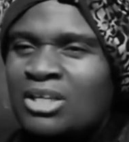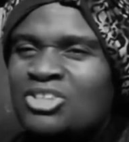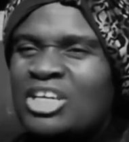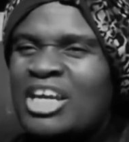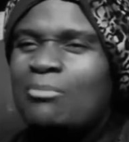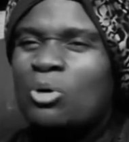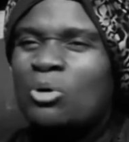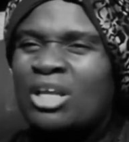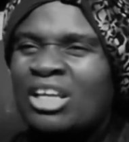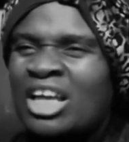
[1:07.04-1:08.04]
Shame
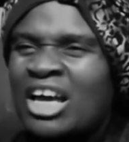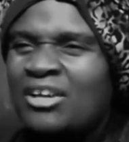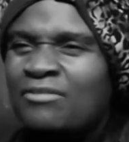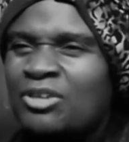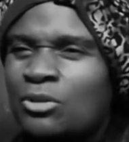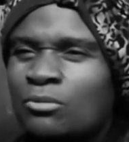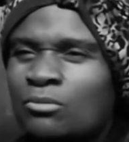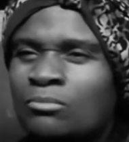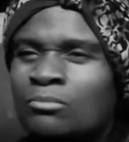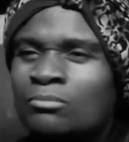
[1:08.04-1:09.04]
on a lot of you.
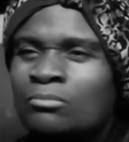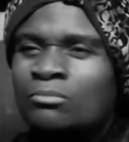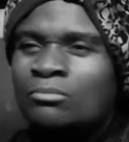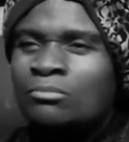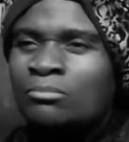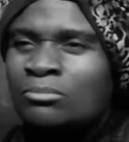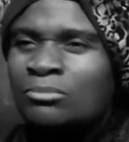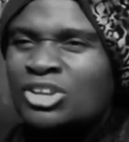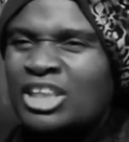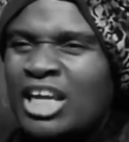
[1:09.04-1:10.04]

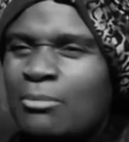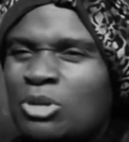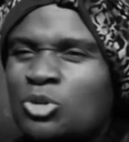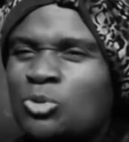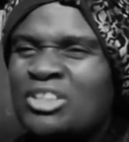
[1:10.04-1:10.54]
Shame on you